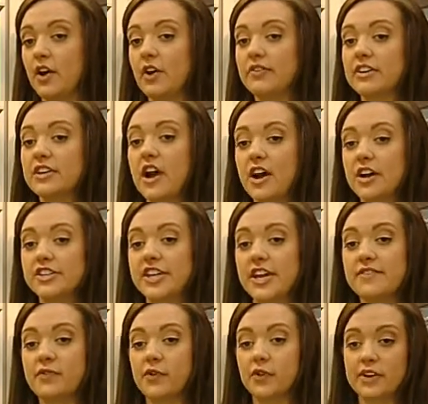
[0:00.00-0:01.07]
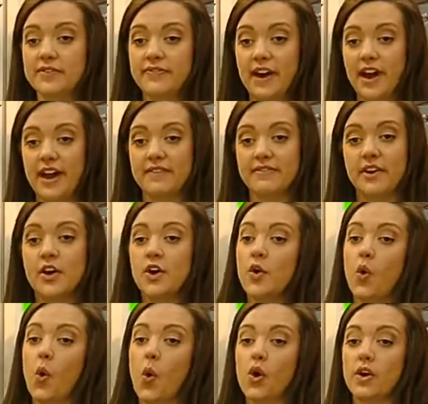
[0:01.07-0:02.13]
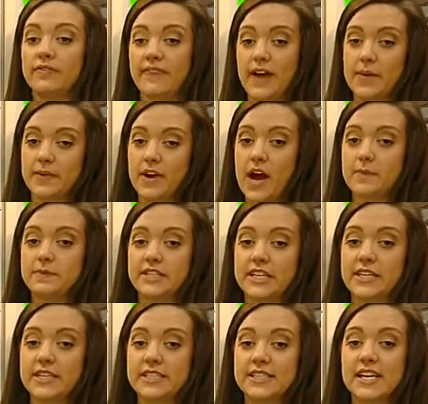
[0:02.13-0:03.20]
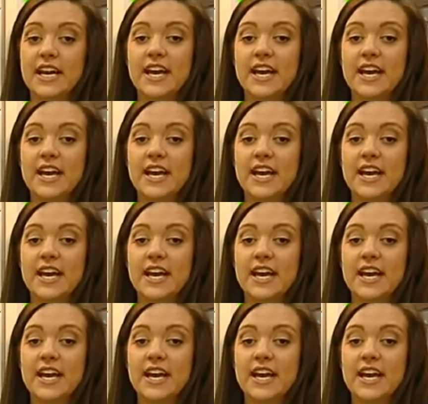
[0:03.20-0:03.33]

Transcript: over an RJ45 or fiber optics,